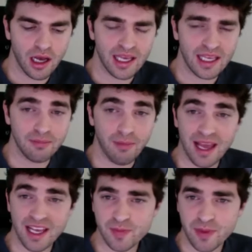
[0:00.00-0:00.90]
in my
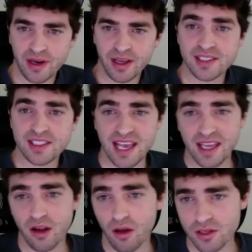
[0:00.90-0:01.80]
experience
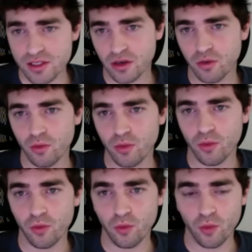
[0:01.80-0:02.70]
and also
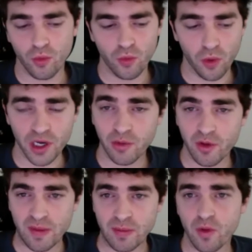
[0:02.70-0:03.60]
working with
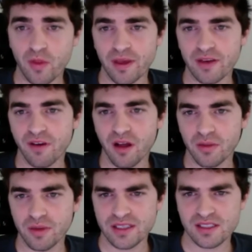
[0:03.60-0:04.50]
people with big
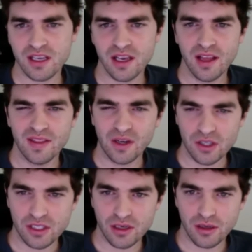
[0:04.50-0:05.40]
followings, there's